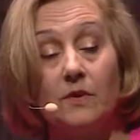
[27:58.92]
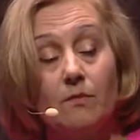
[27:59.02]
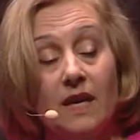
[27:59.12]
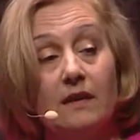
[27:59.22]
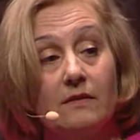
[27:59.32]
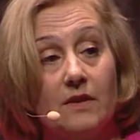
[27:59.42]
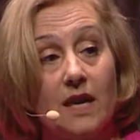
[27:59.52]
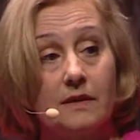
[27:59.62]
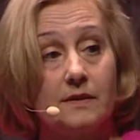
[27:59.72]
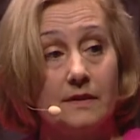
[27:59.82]
make the
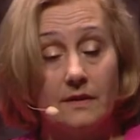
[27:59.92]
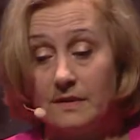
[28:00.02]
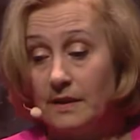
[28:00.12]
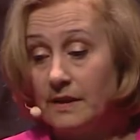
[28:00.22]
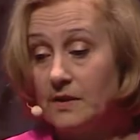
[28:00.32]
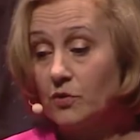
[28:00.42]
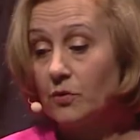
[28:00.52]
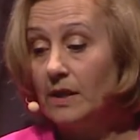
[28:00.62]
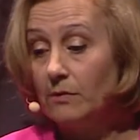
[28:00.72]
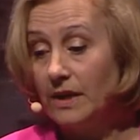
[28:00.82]
accident
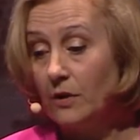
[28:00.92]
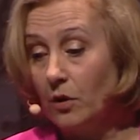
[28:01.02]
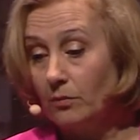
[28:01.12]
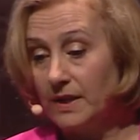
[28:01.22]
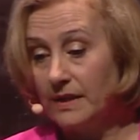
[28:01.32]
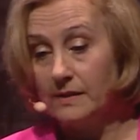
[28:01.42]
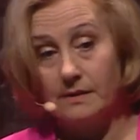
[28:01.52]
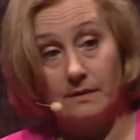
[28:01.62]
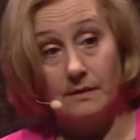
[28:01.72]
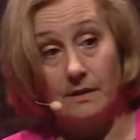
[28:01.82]
extremely
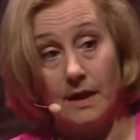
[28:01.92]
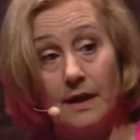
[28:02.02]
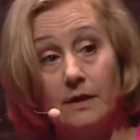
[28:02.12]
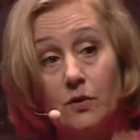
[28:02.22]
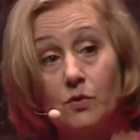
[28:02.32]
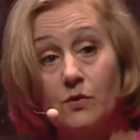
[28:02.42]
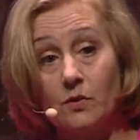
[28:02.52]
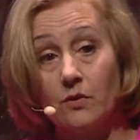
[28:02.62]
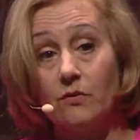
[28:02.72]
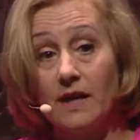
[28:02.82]
complex and
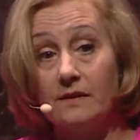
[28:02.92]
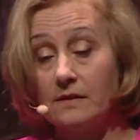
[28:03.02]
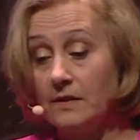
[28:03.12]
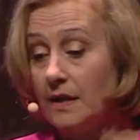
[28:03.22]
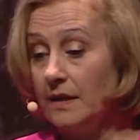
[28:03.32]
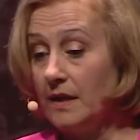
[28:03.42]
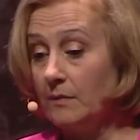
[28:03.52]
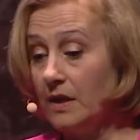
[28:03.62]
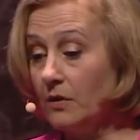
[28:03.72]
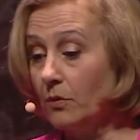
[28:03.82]
also creates a dynamic